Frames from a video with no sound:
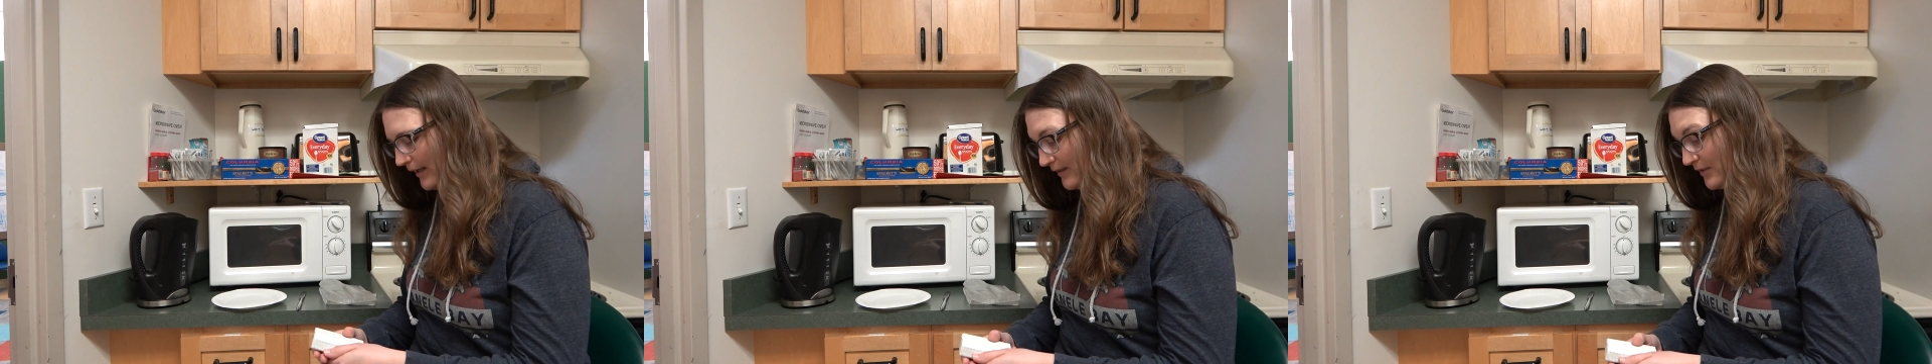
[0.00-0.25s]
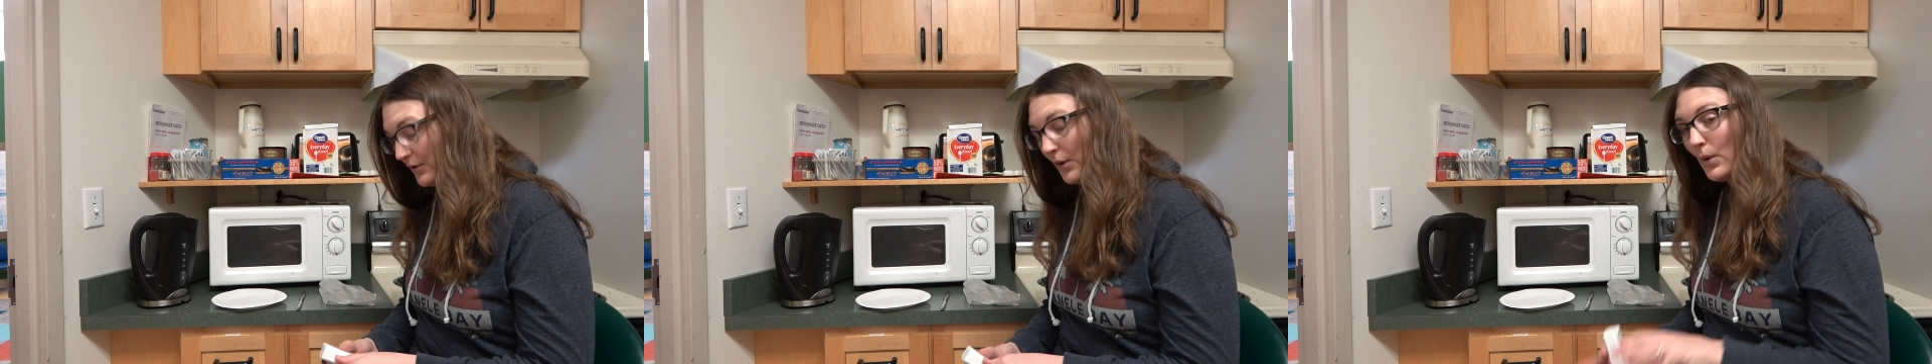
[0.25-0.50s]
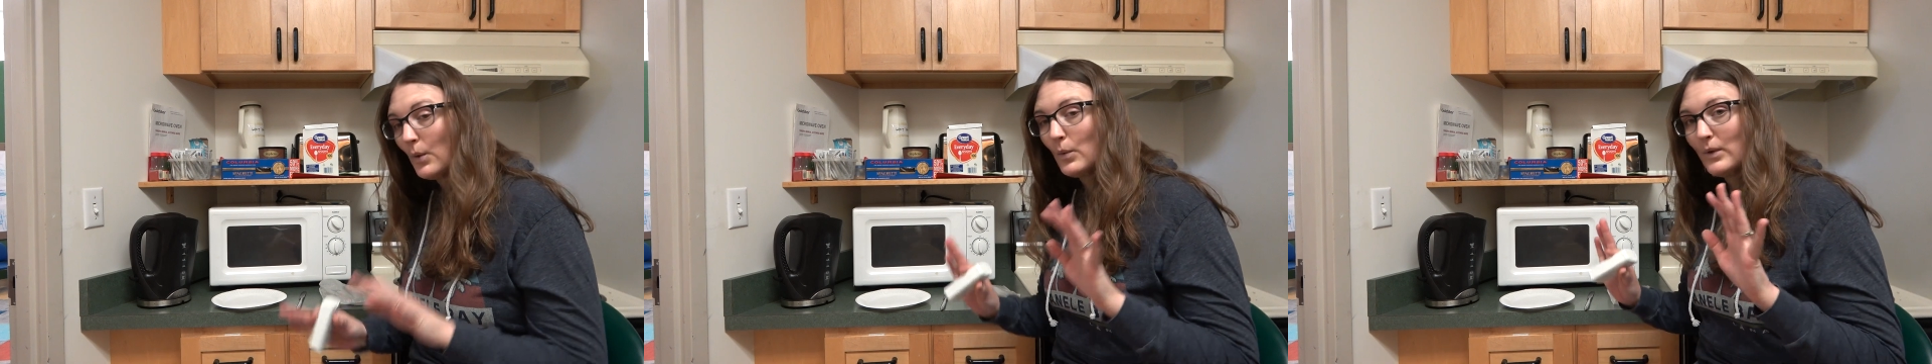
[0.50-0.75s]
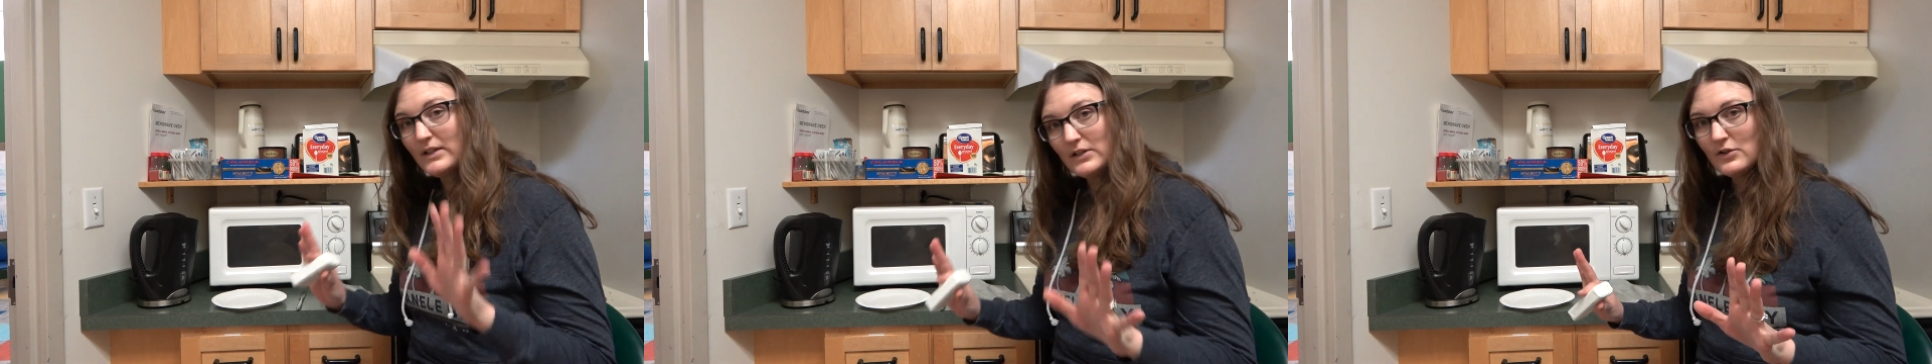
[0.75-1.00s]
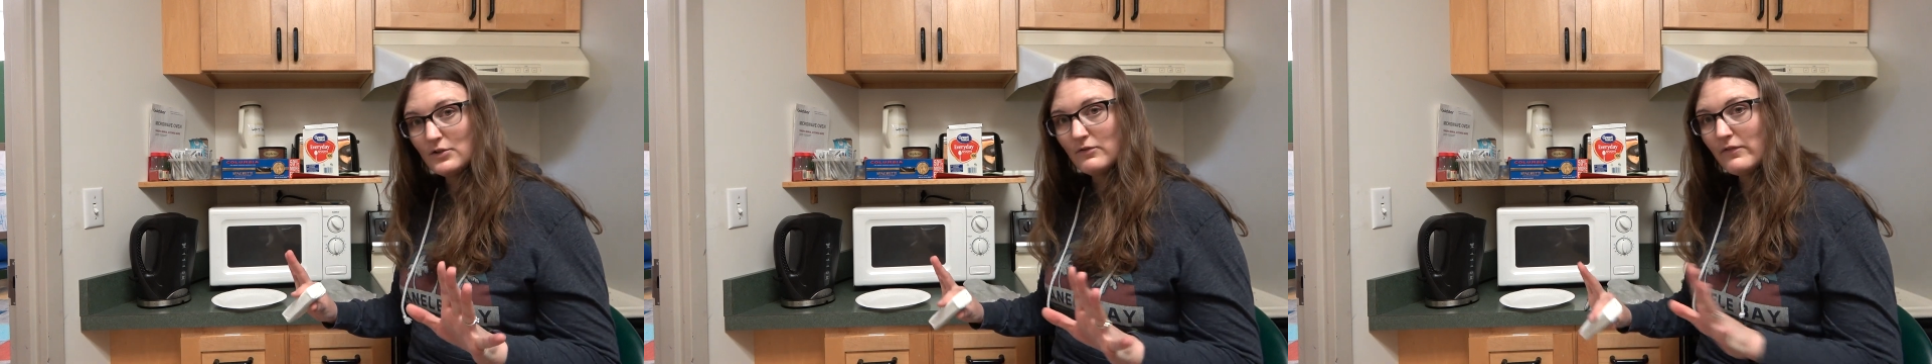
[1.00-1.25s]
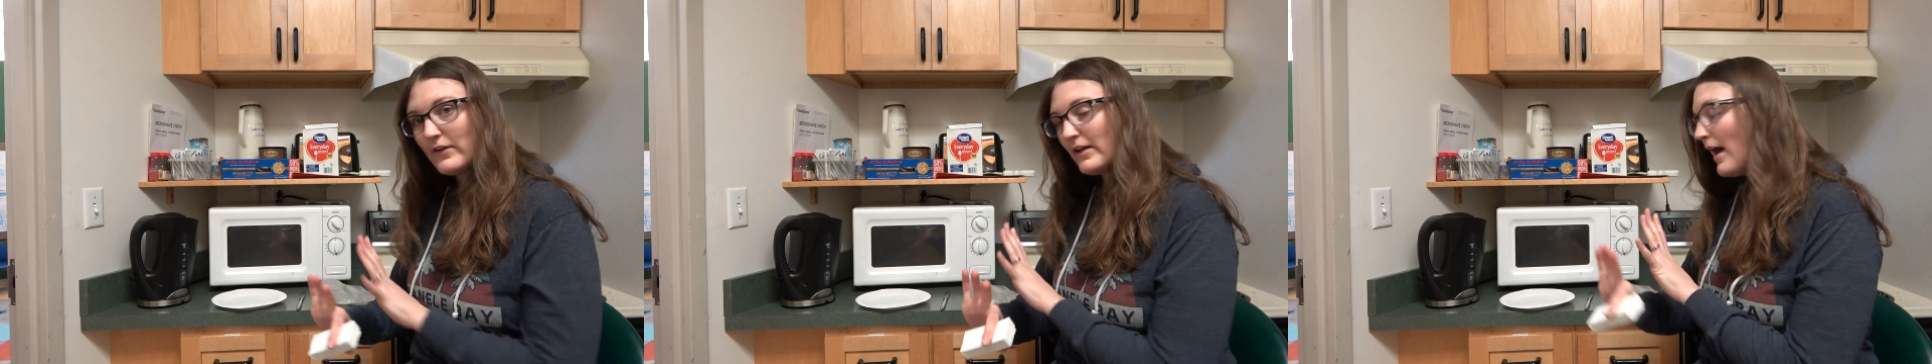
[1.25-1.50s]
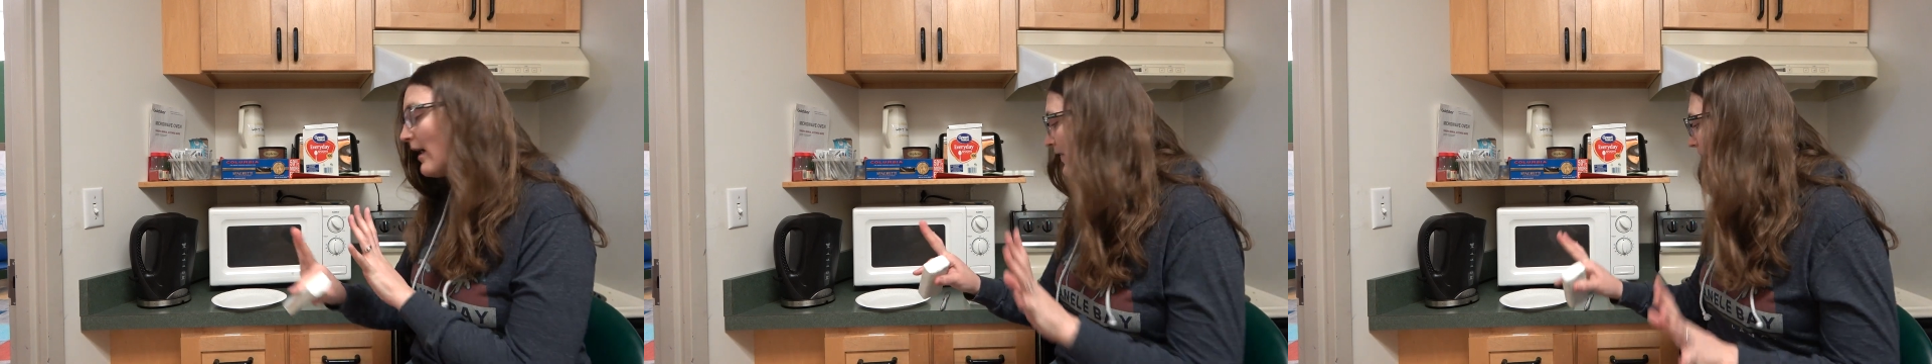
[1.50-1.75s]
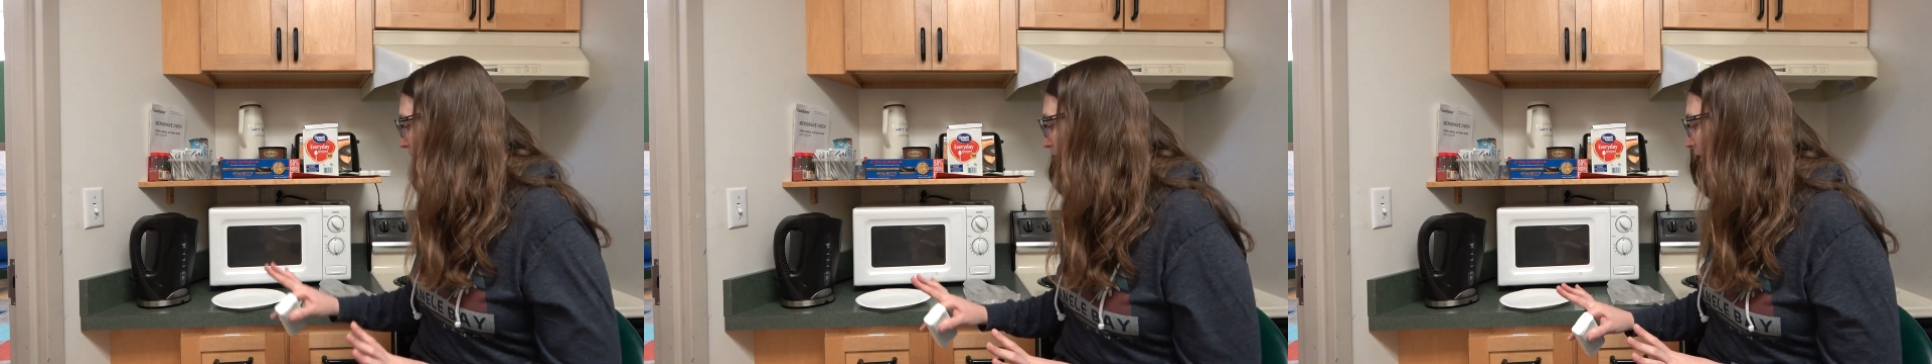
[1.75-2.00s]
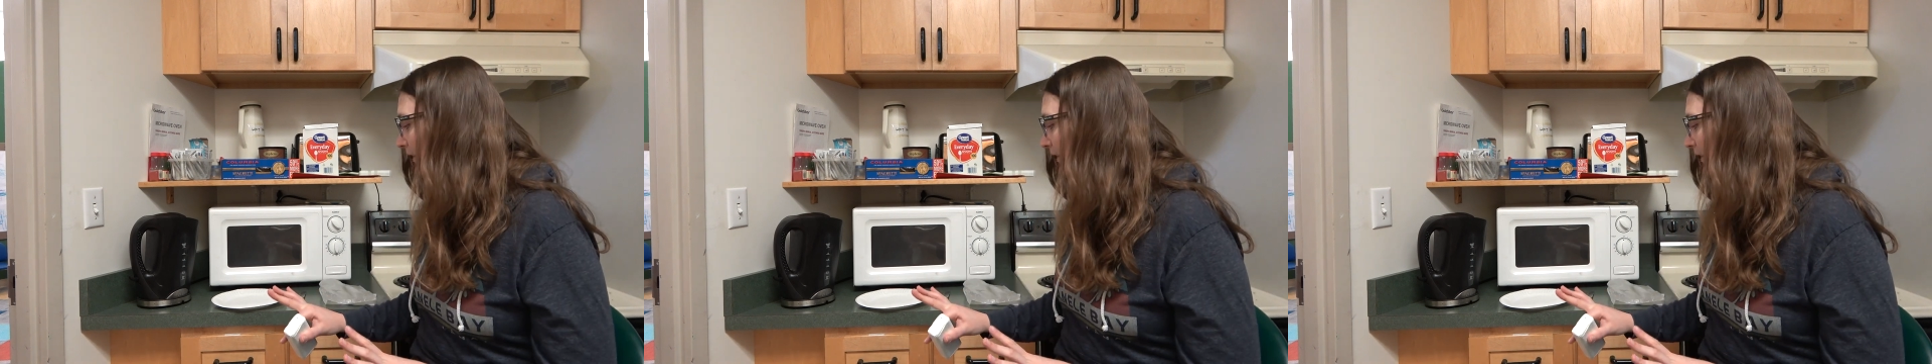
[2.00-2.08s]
So once you've got that all